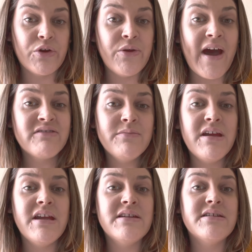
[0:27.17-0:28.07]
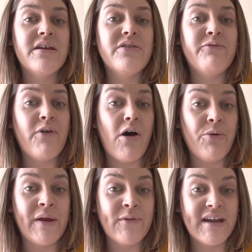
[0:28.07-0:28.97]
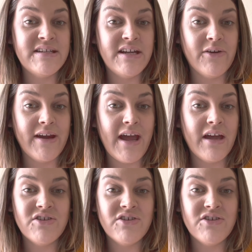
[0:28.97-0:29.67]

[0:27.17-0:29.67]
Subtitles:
you have to meet the following criteria,